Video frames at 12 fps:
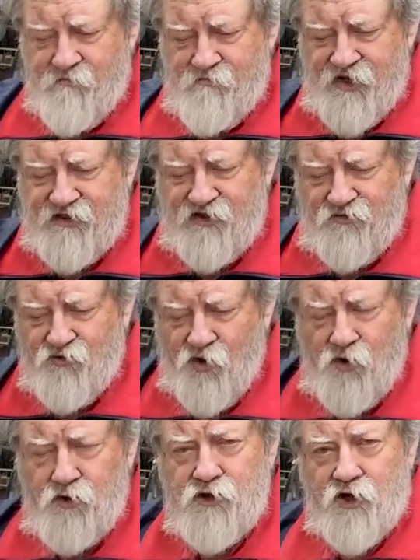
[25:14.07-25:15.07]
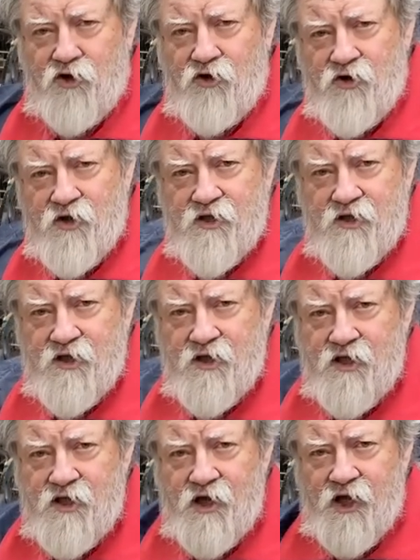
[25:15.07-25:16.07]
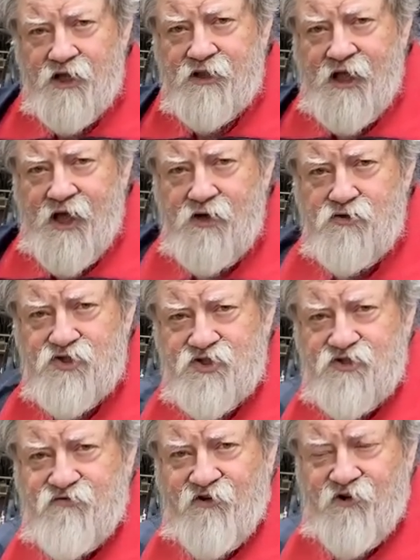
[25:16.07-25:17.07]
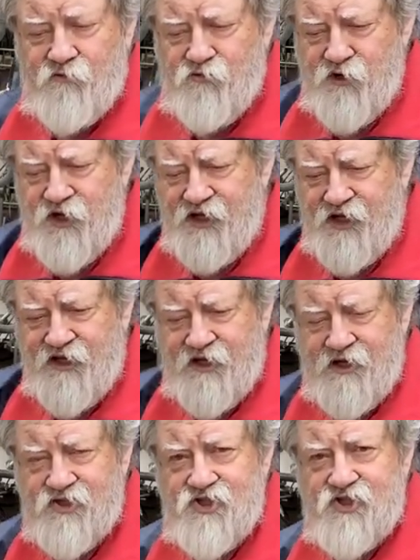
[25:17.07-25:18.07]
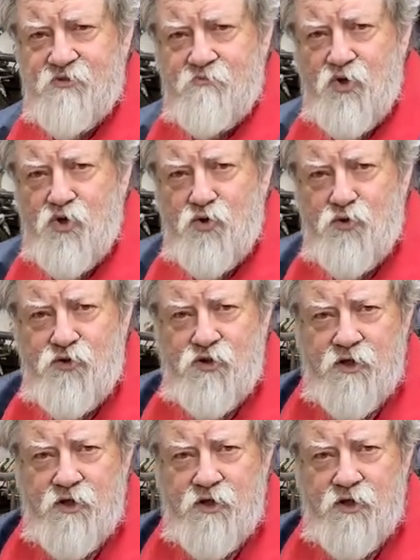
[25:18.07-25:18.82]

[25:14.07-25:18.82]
But the roller allows for really smooth,